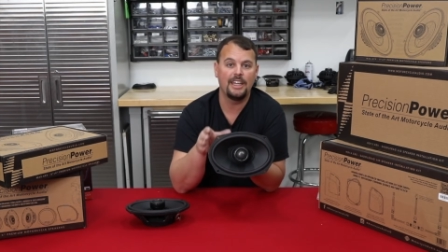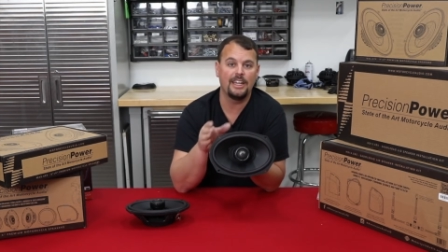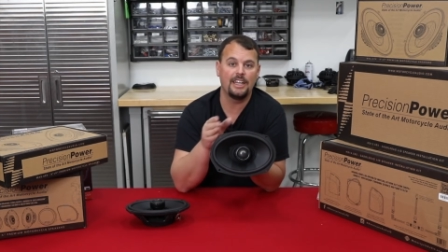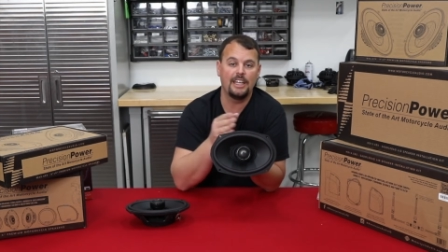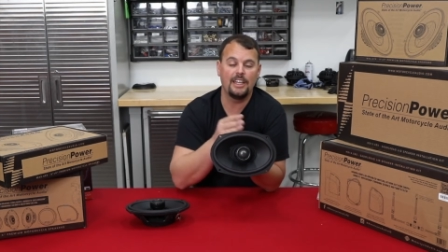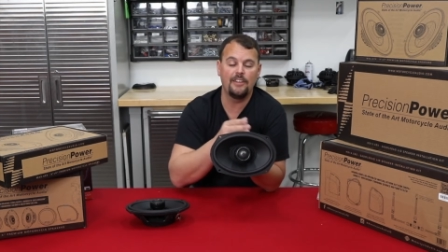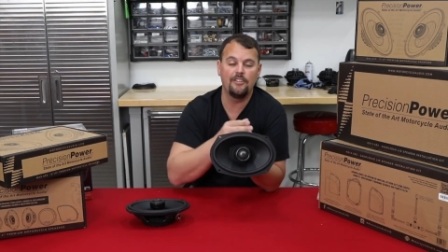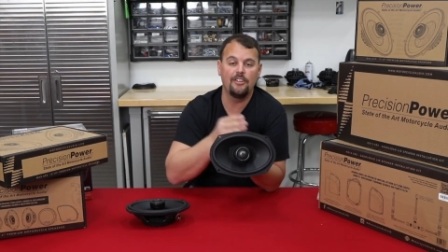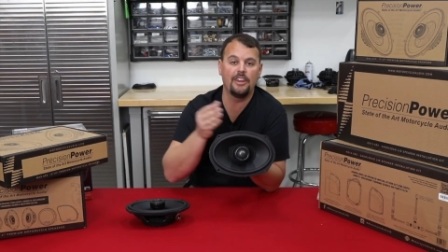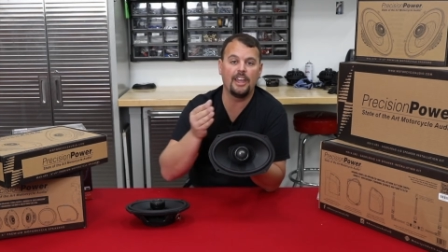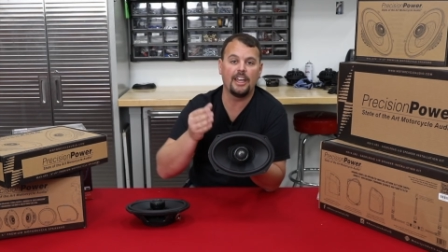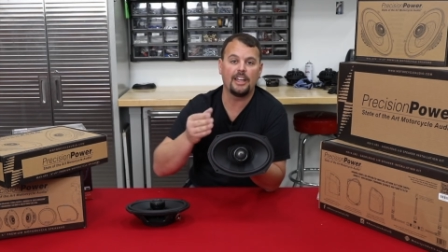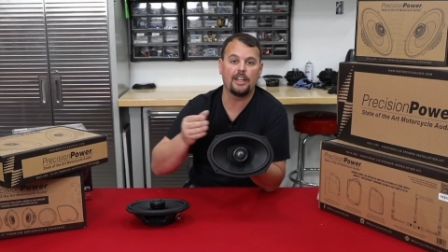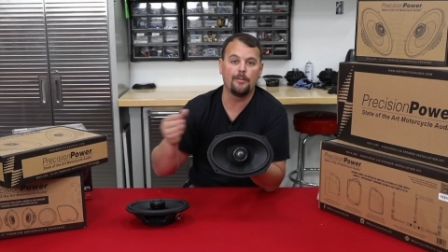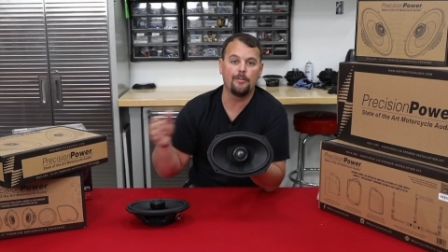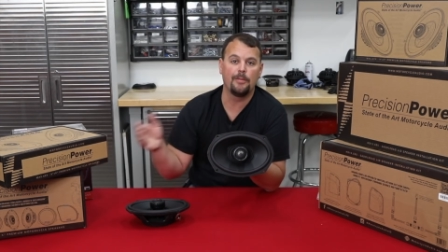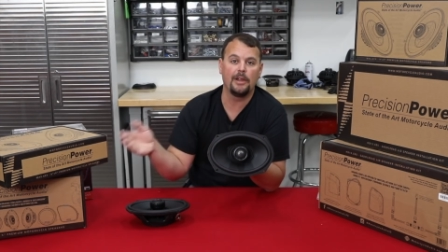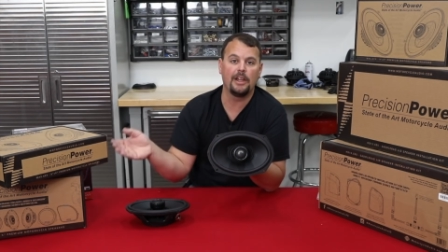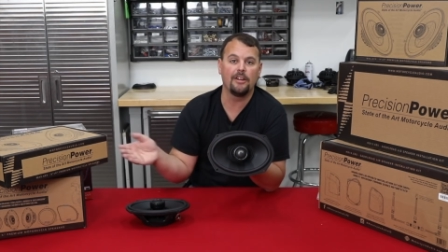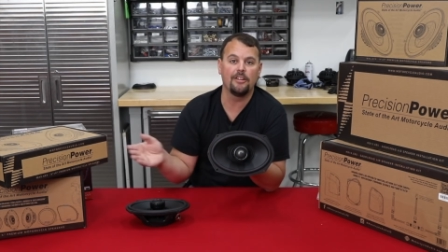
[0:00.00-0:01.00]
and give you that
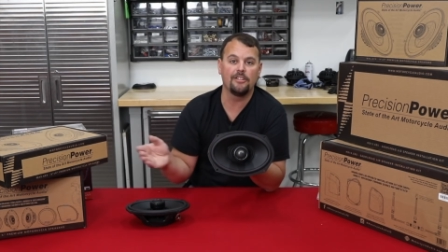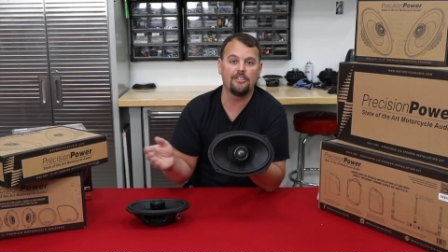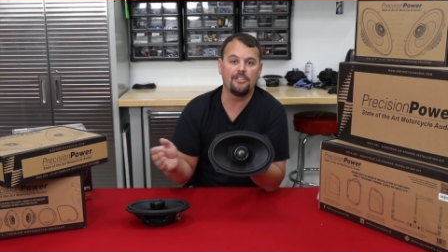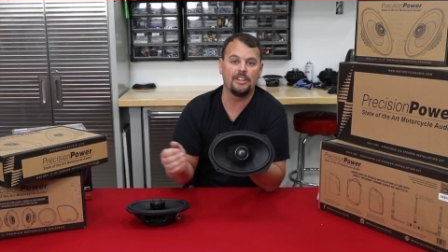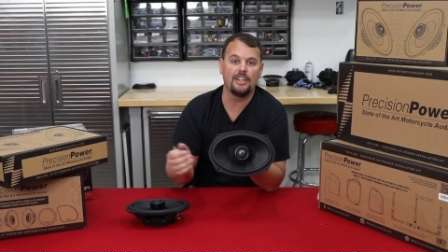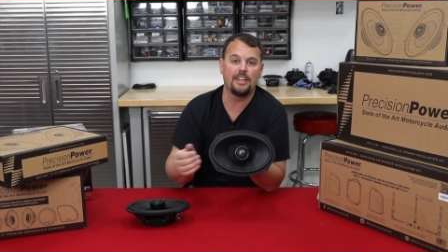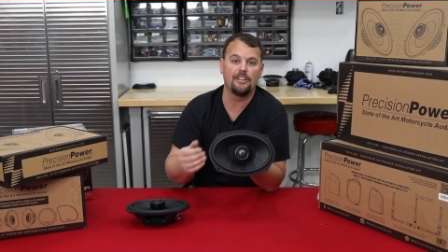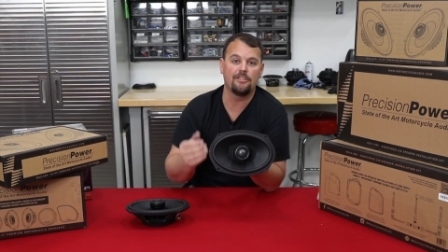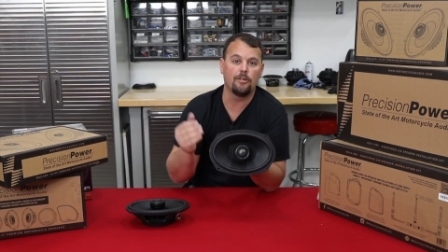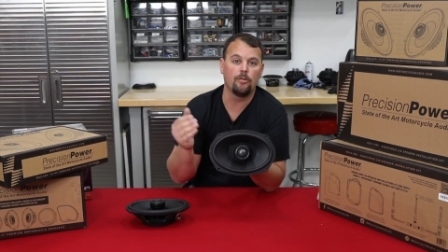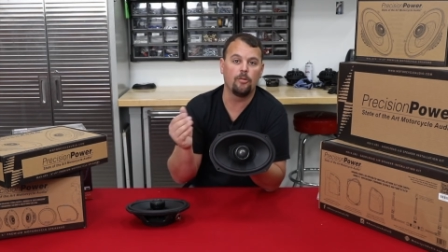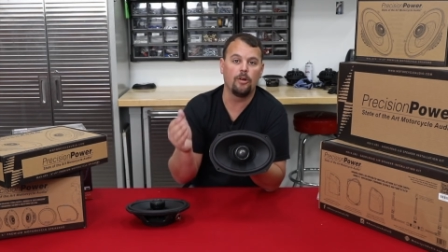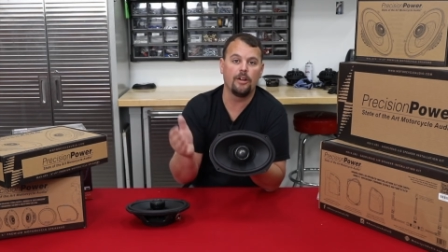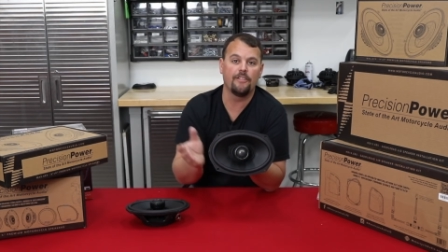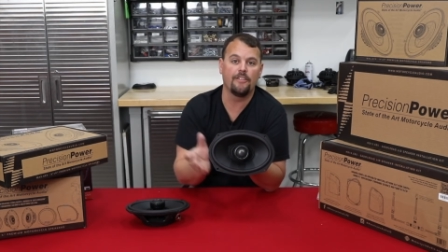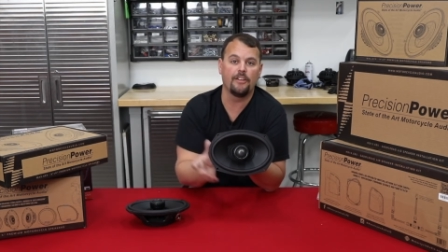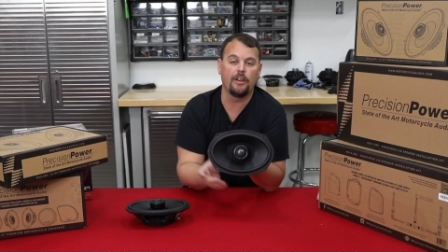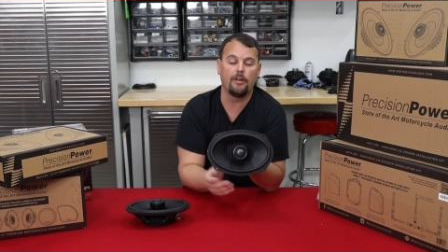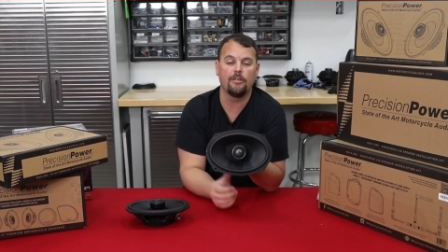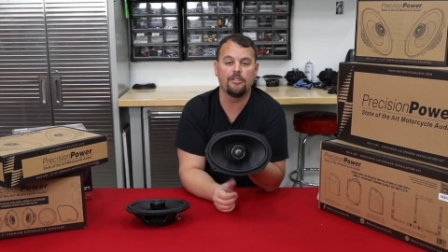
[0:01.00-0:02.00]
comparison as to
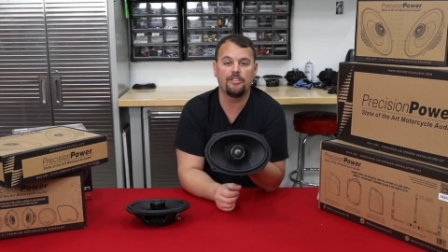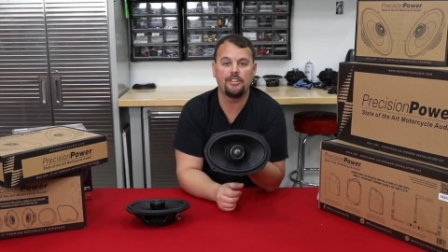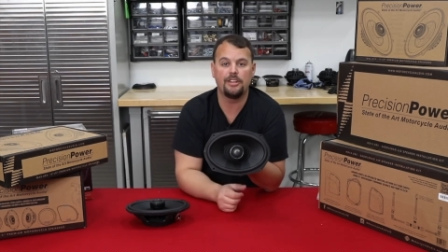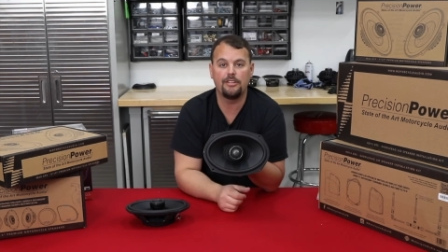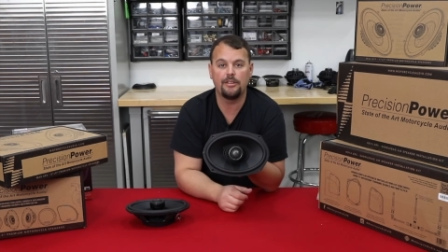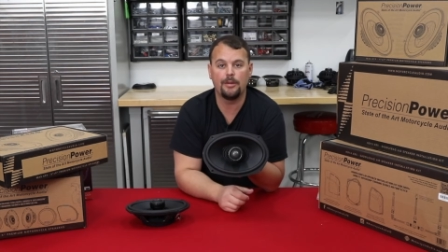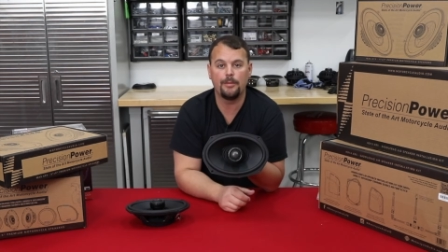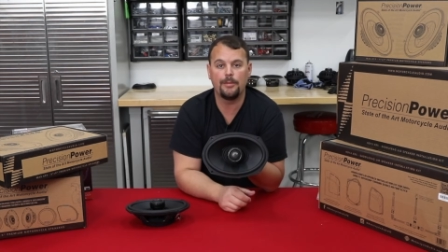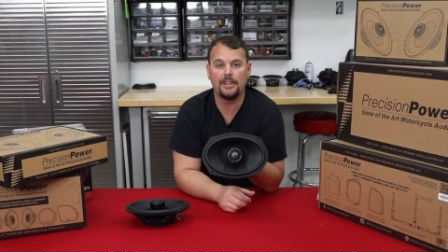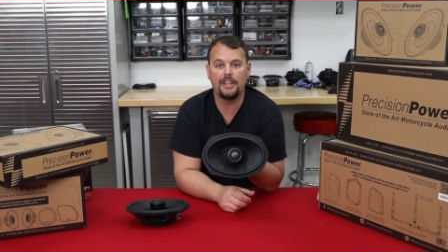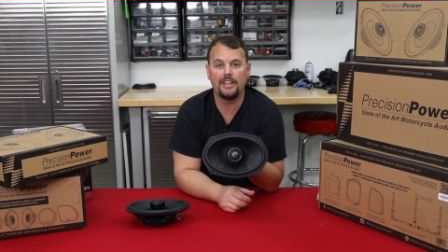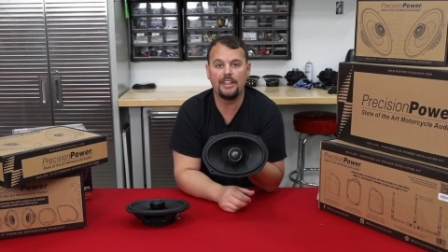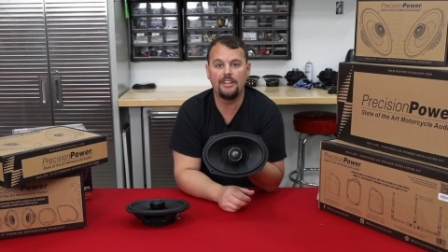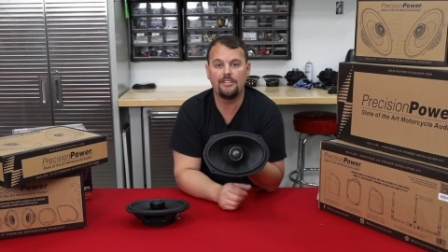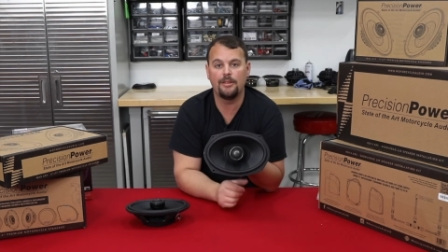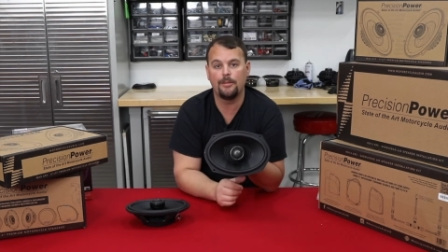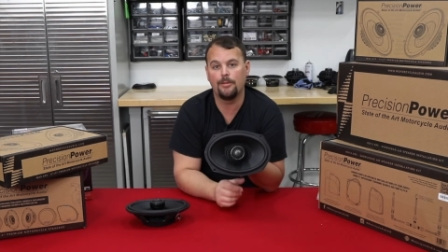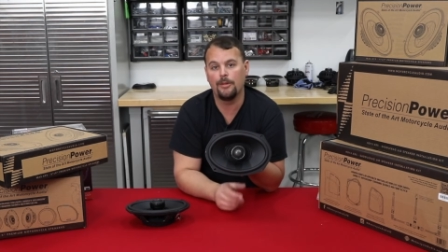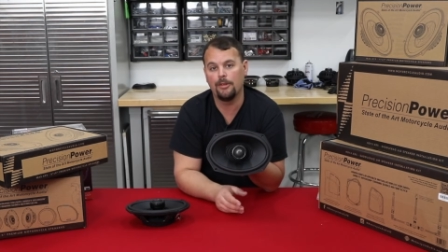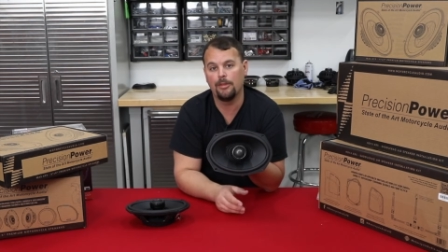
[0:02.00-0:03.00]
what frequencies it
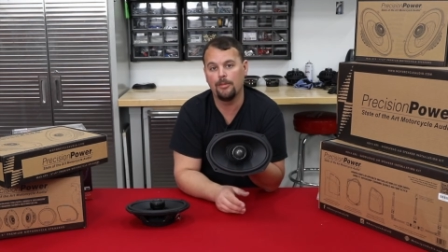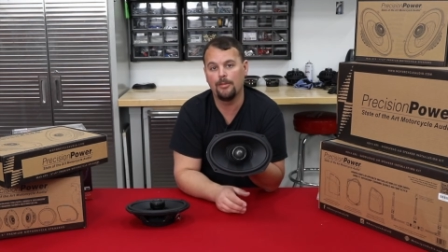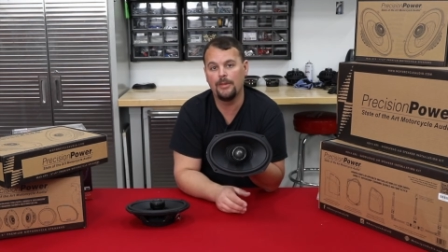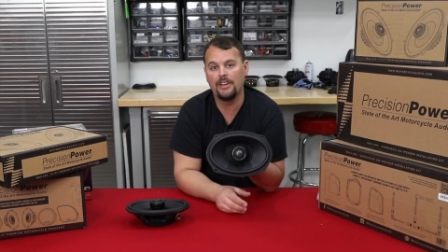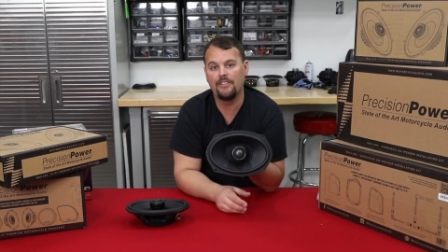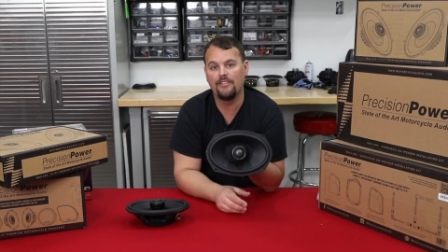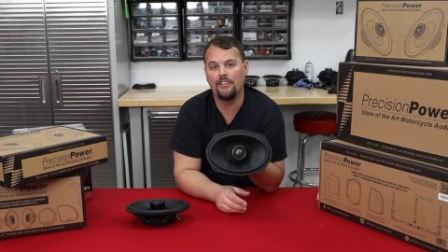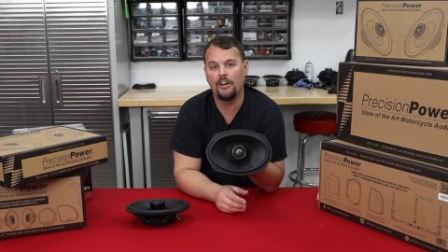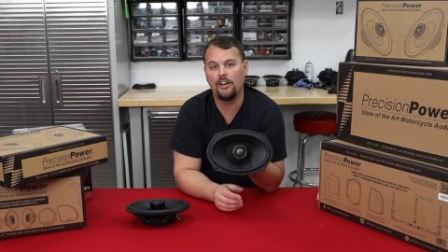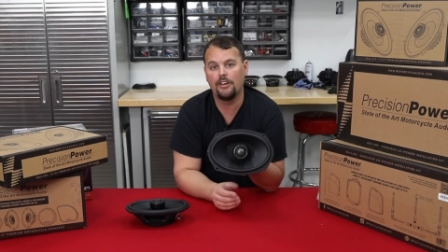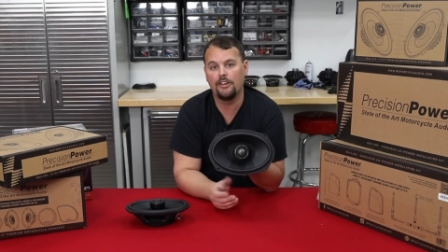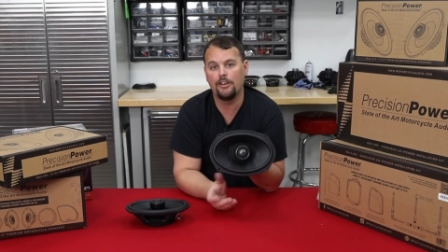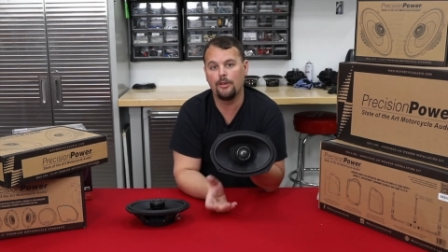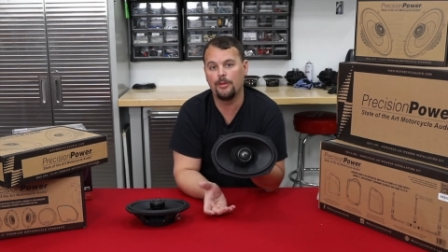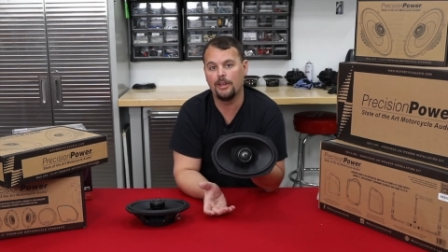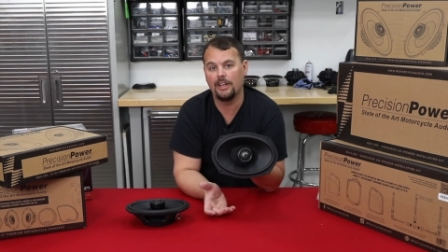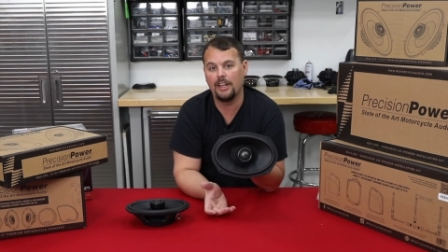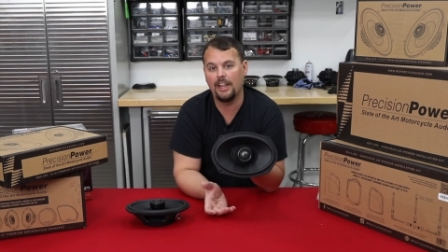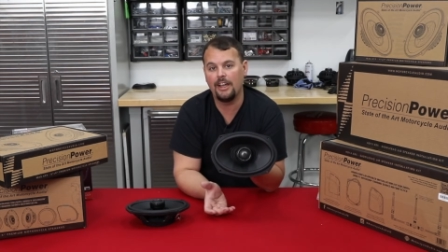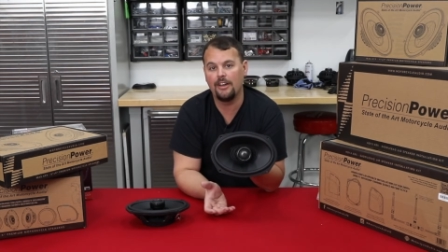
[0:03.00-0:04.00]
plays at both mid
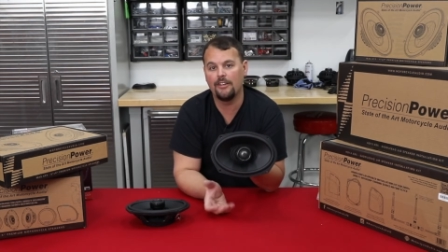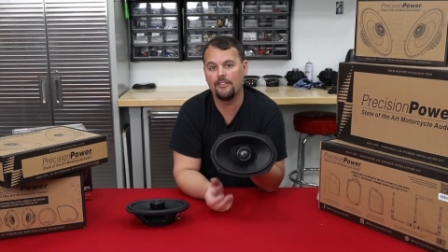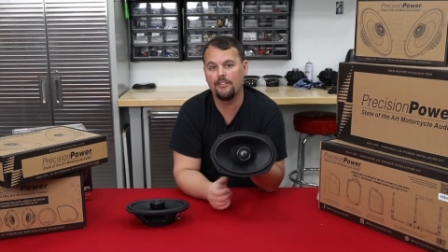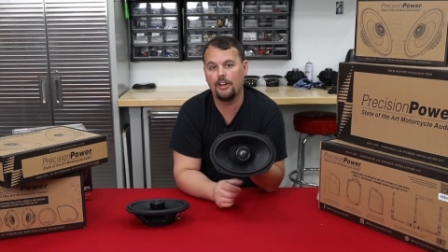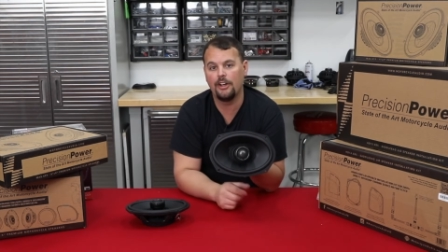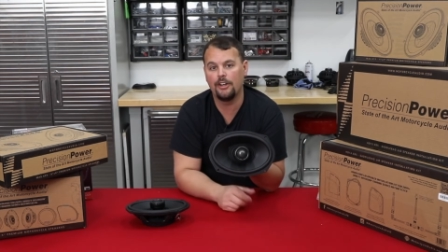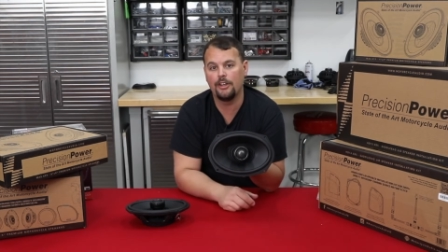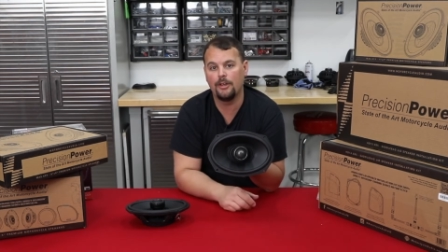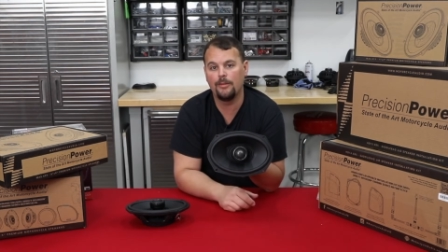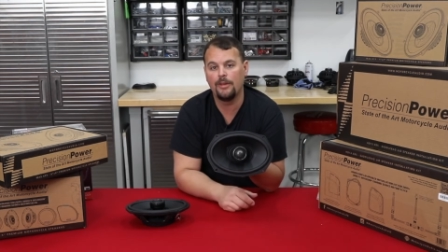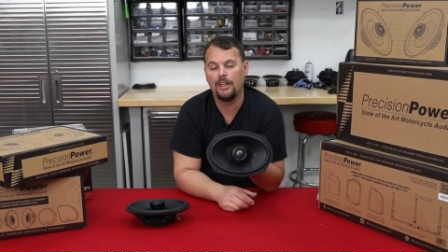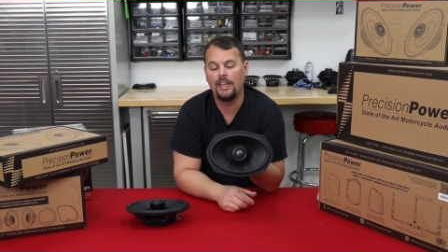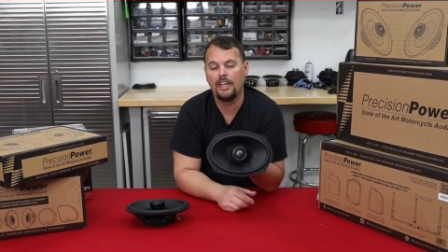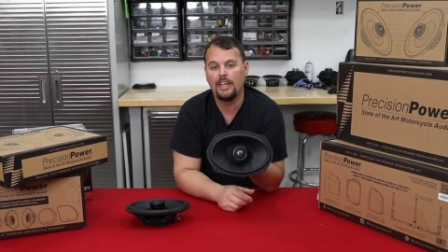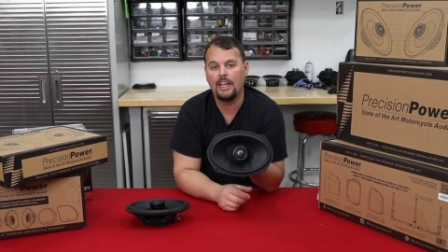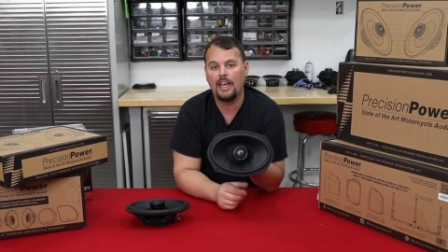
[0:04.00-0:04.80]
volume and loud volume,